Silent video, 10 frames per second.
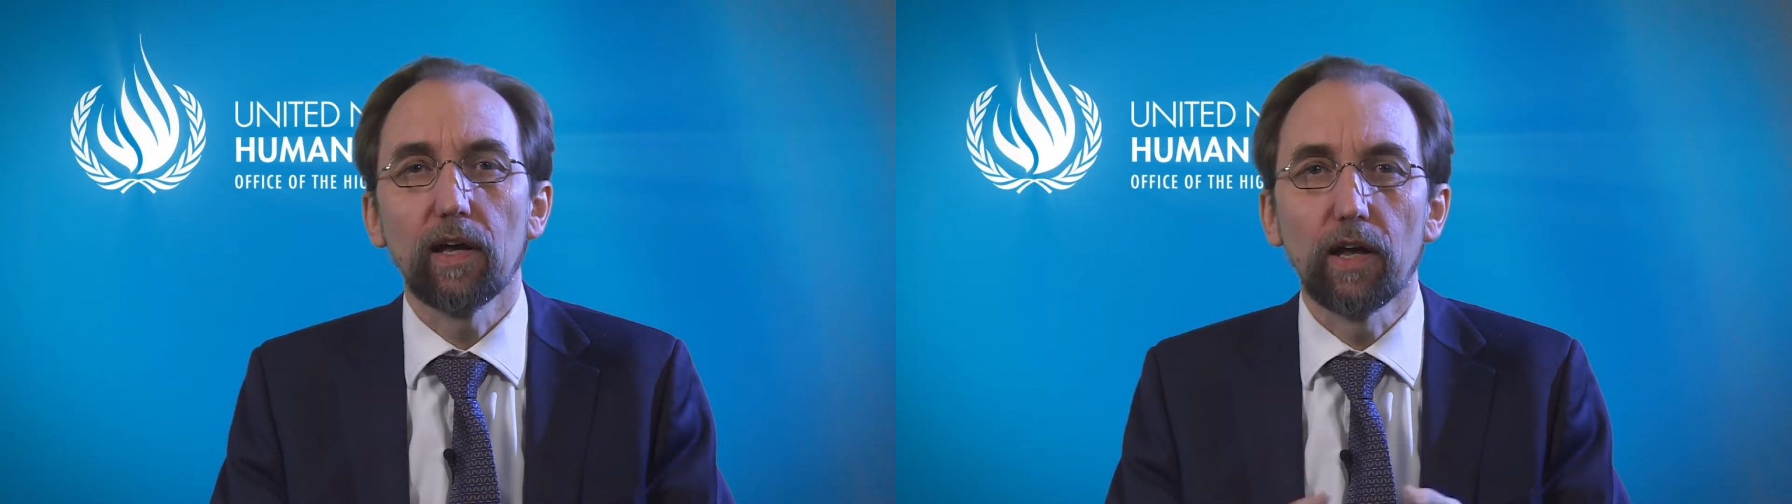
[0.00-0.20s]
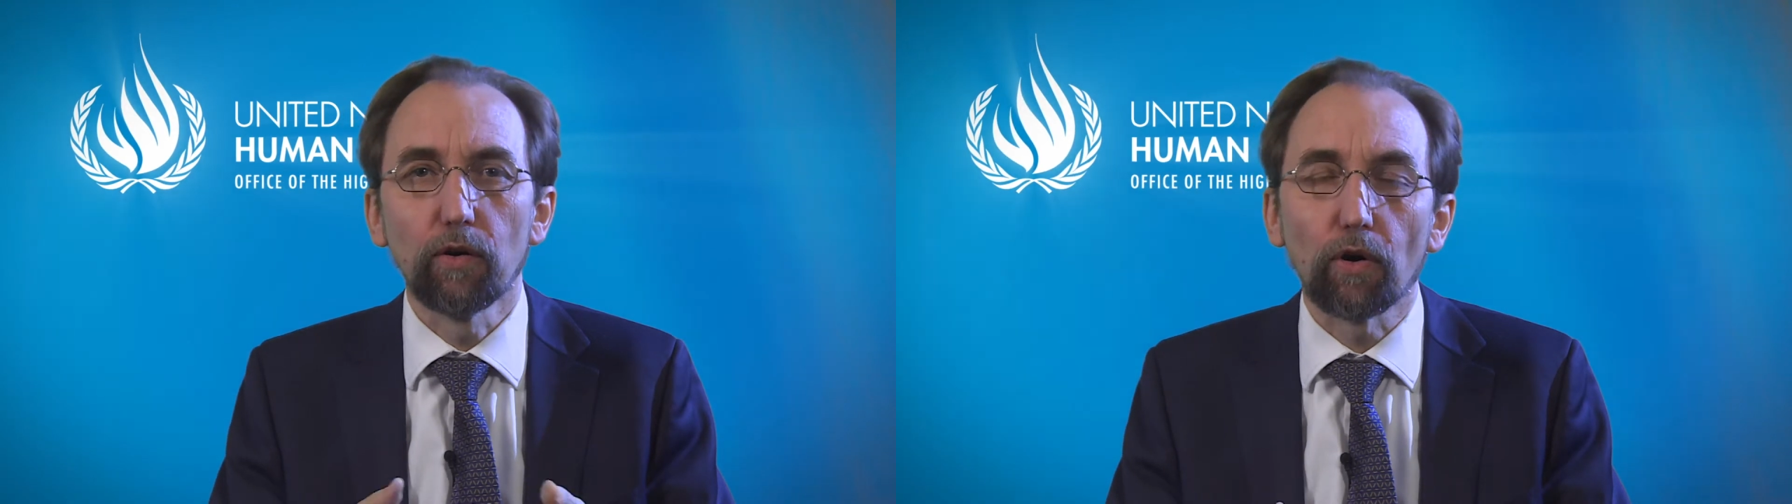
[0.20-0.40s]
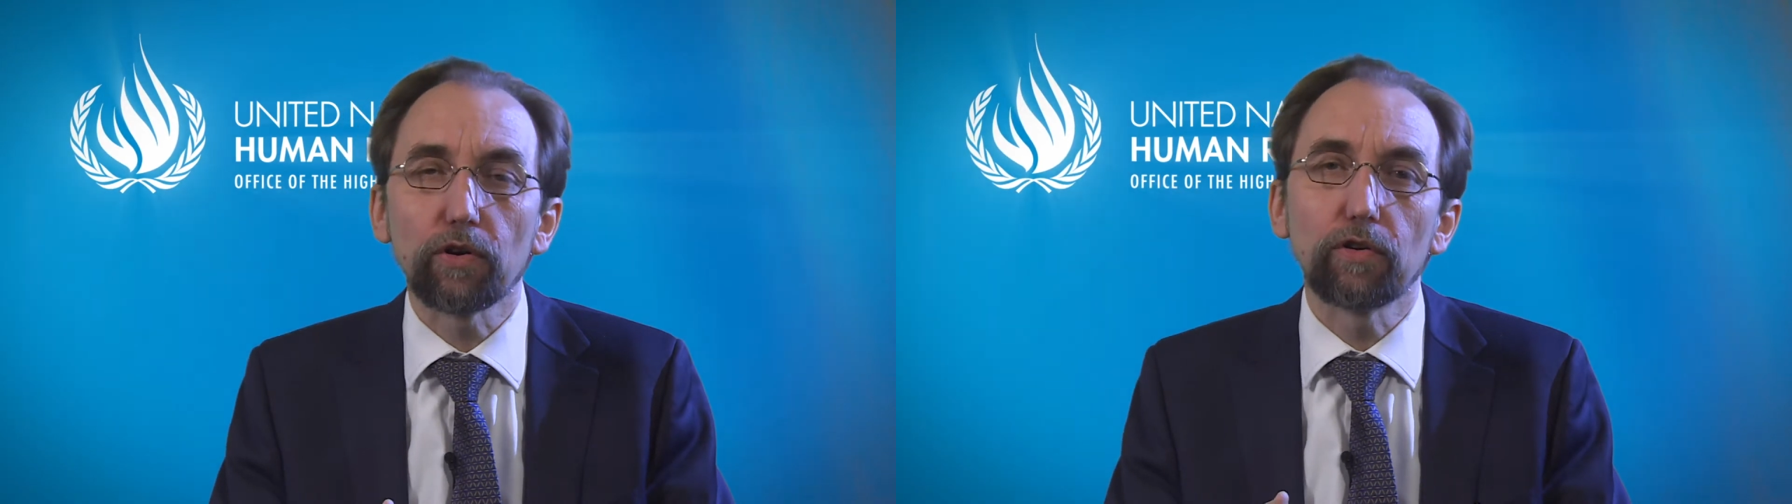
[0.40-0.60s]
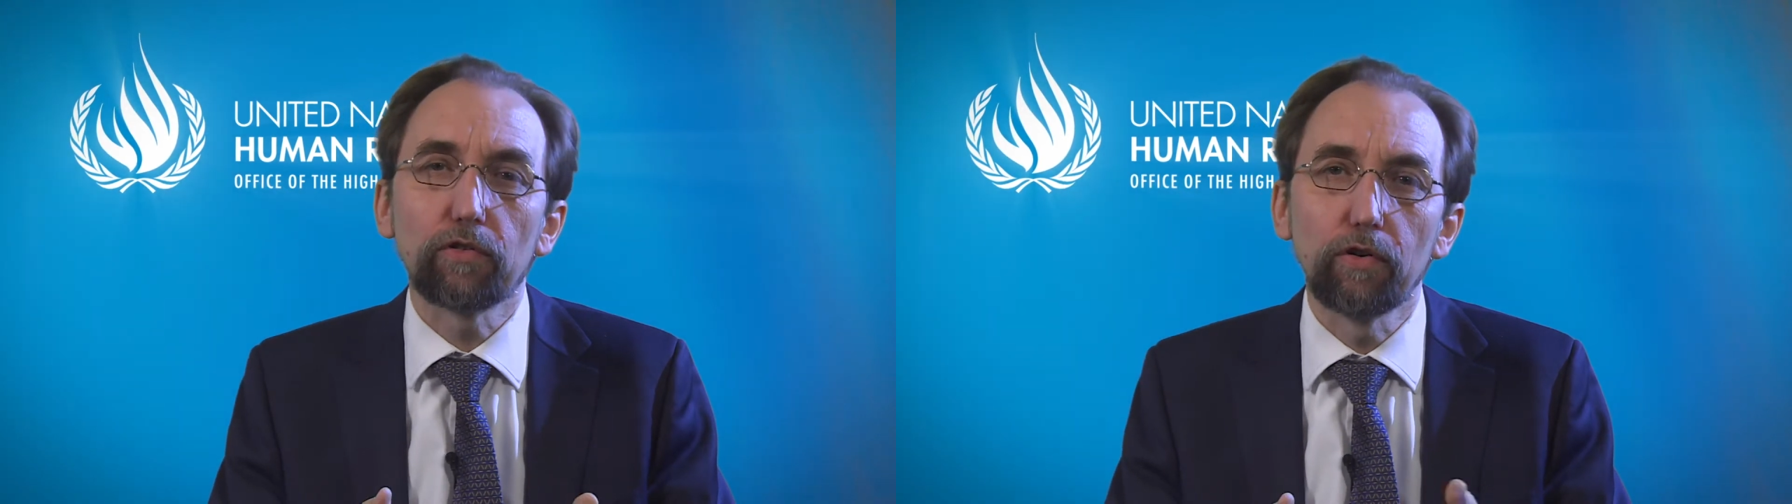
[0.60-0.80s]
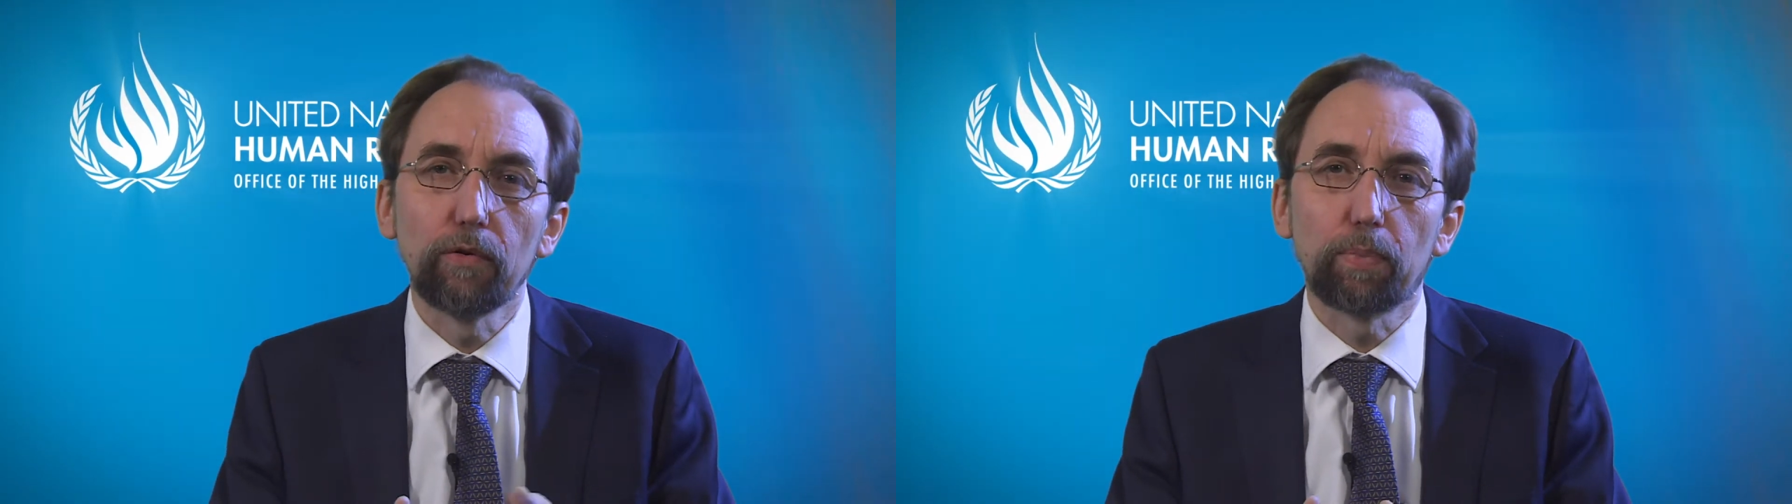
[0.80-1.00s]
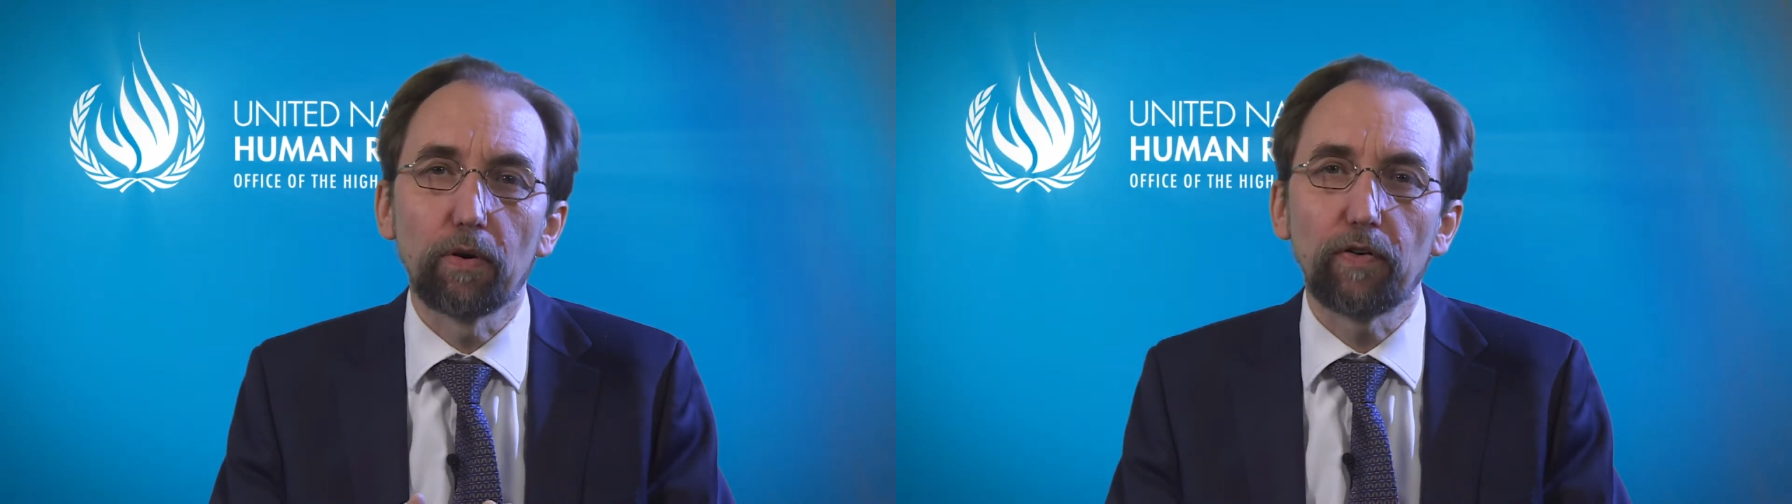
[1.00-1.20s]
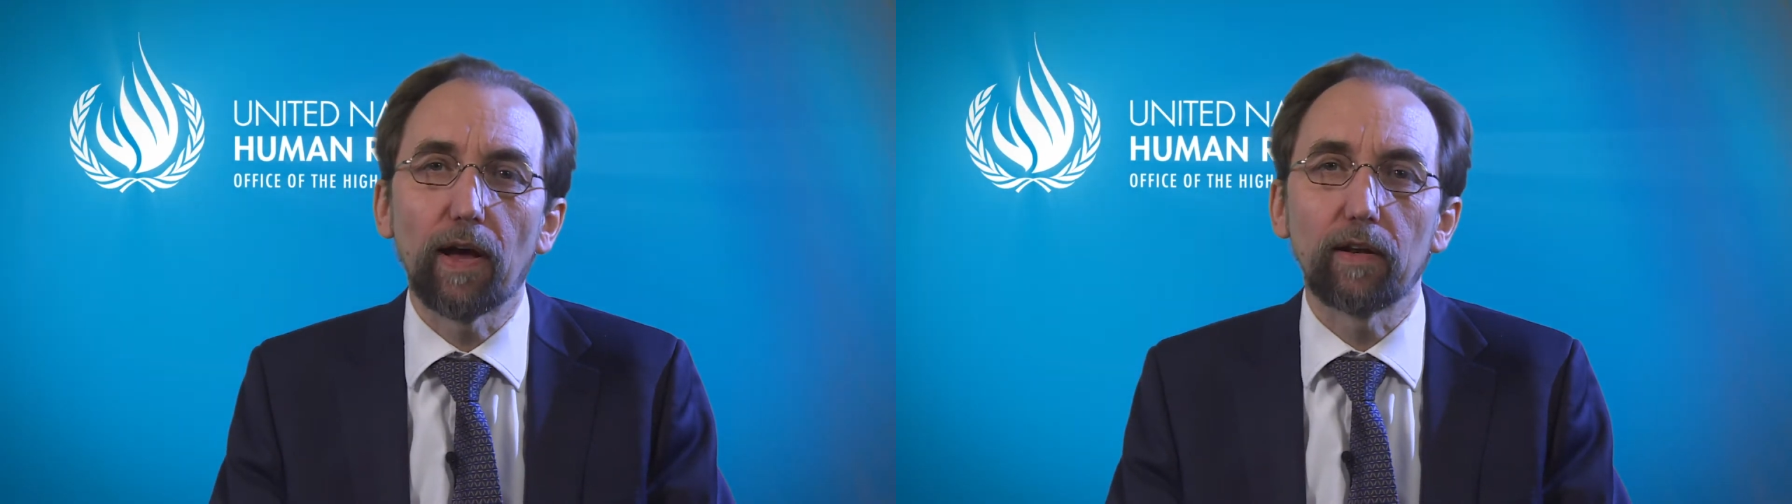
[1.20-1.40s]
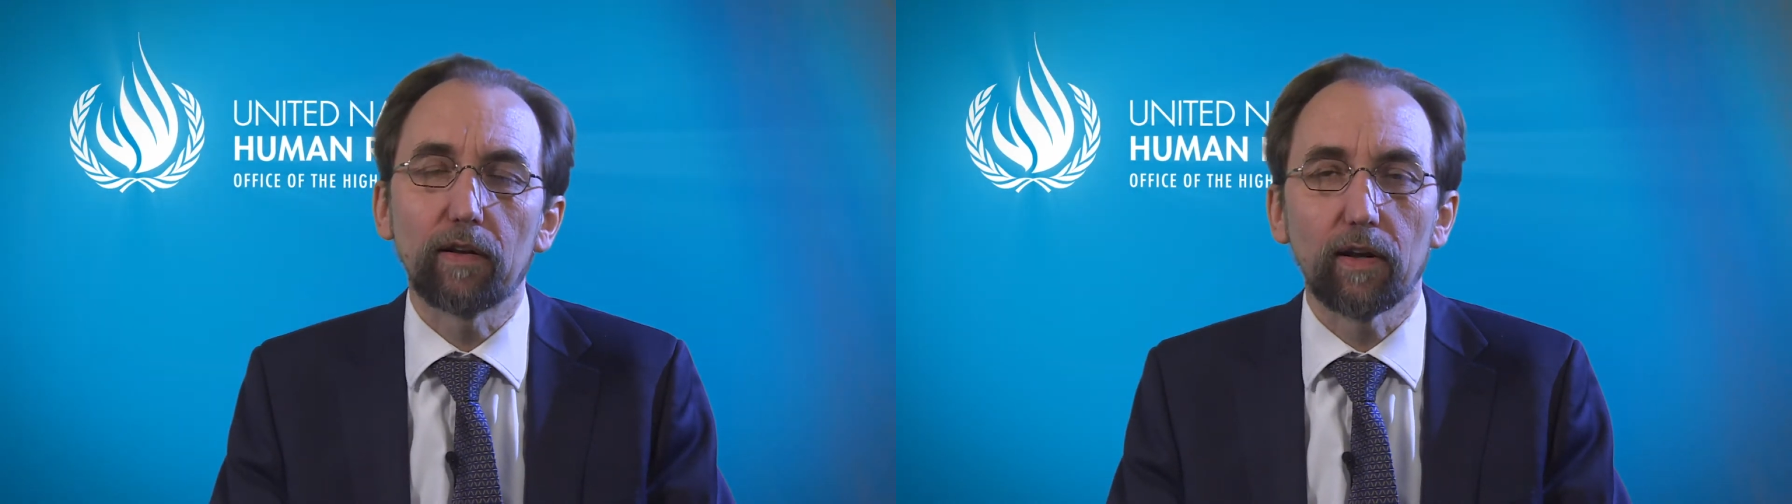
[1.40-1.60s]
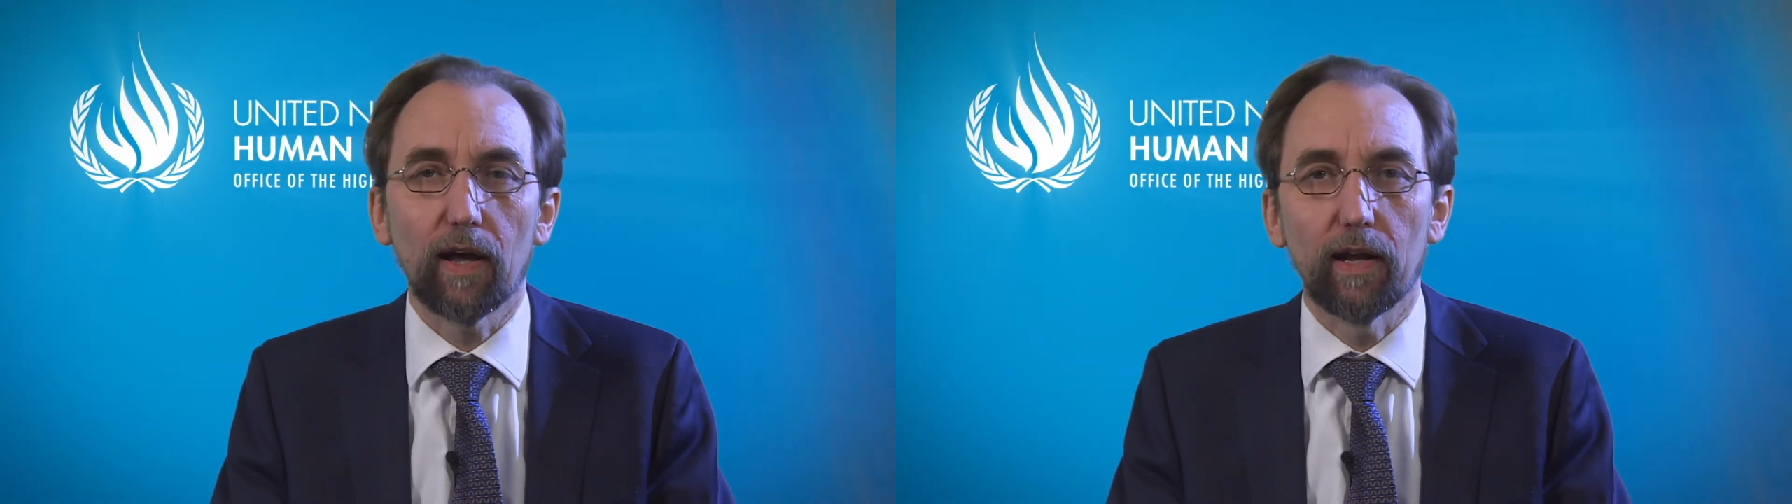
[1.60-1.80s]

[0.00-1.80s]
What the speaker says: in order to prevent